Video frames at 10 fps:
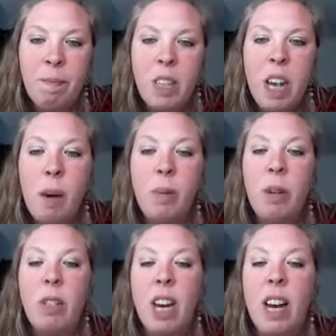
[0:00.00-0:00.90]
yeah,
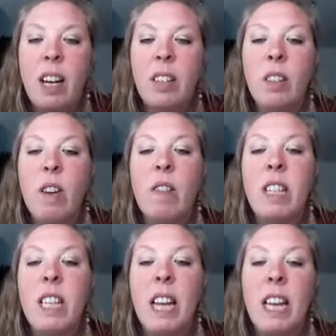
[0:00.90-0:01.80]
blue sharks
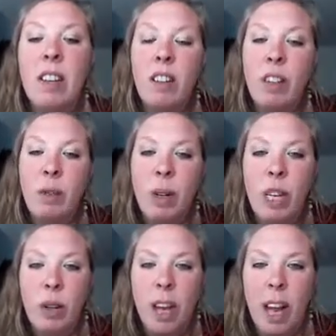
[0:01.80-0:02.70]
obviously we
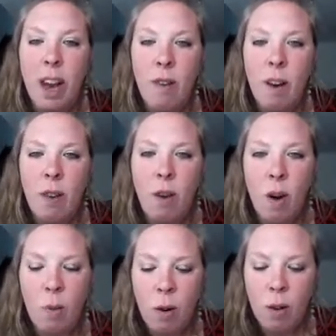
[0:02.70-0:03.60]
do get around
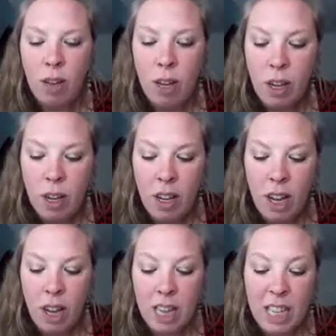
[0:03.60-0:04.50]
Cornwall,
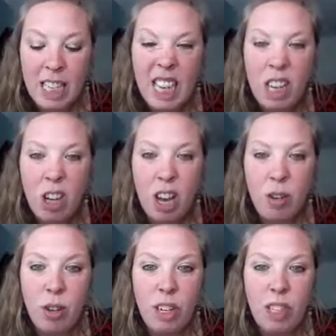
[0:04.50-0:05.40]
and like I said,
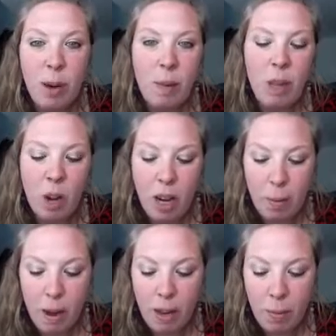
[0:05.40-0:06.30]
Charles Hood is going to be talking
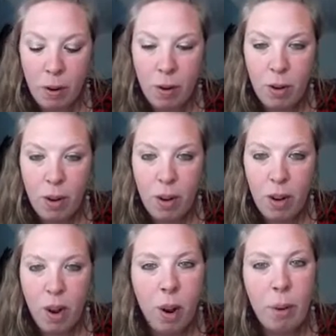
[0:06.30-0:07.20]
about them on
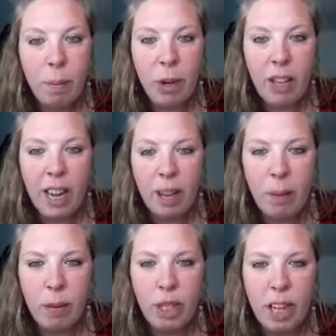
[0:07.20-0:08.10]
Monday,
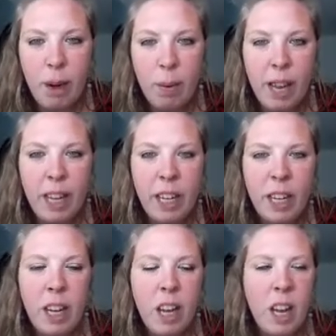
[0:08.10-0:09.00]
which I can't wait.
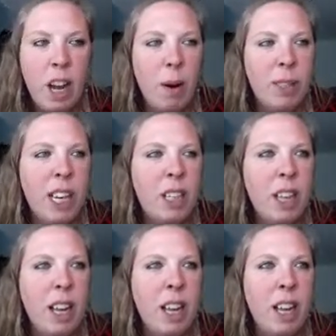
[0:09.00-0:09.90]
I was
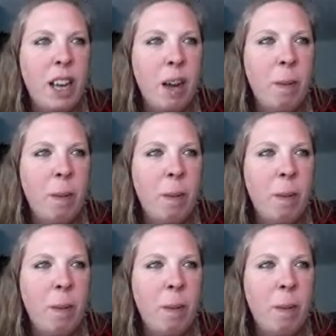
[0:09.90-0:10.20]
actually